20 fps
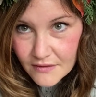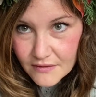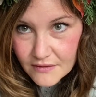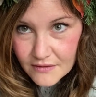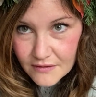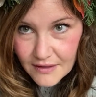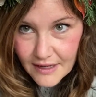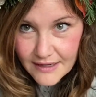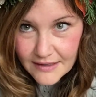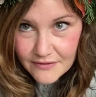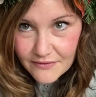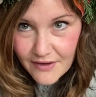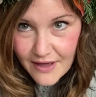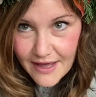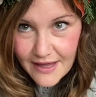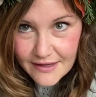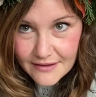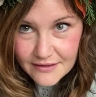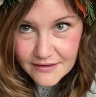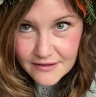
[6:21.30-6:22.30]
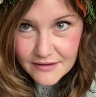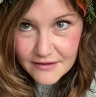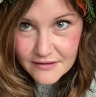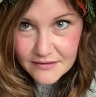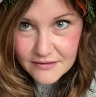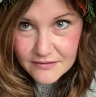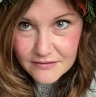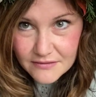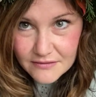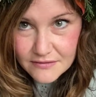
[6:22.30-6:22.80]
Kind of hide the
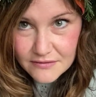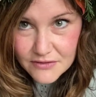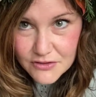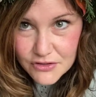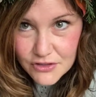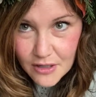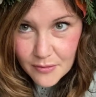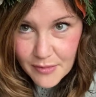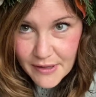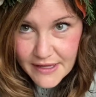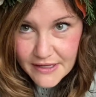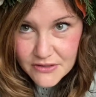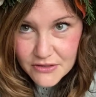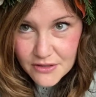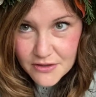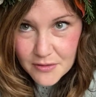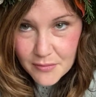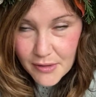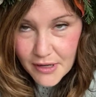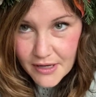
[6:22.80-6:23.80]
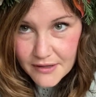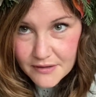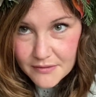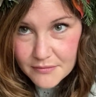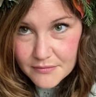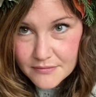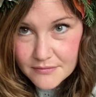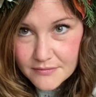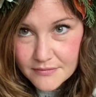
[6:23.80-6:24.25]
sharp edge on the bottom.